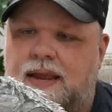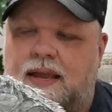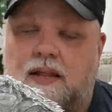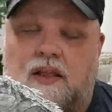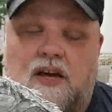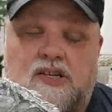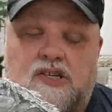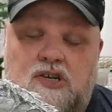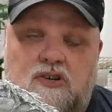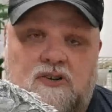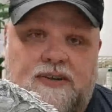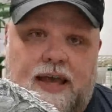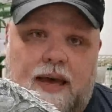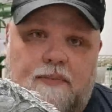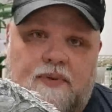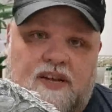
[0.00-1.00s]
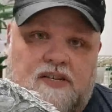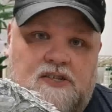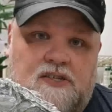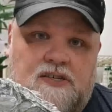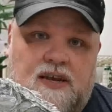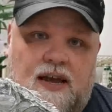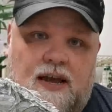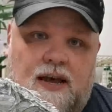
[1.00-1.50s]
ecological
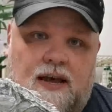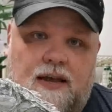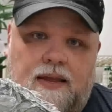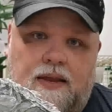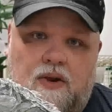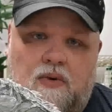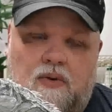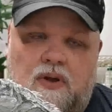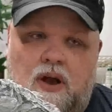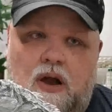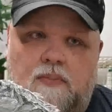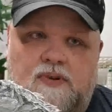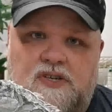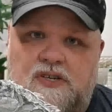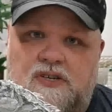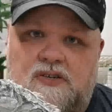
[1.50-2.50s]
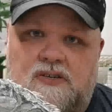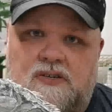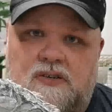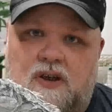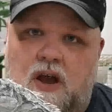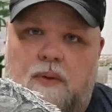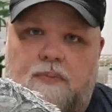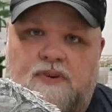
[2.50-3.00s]
damage, you know,
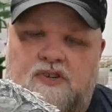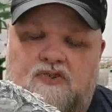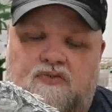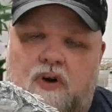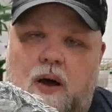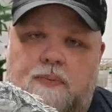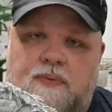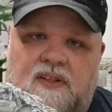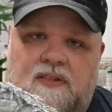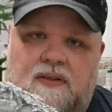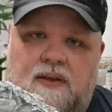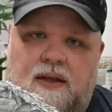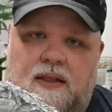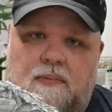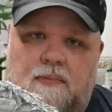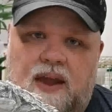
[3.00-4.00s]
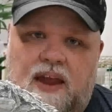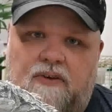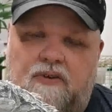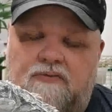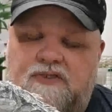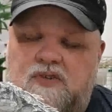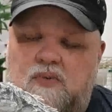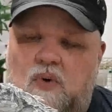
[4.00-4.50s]
garbage dropped in the
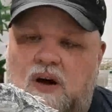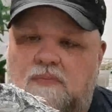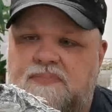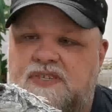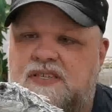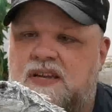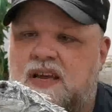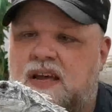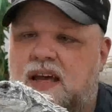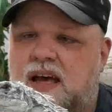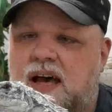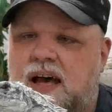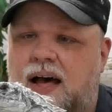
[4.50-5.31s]
mangrove swamps.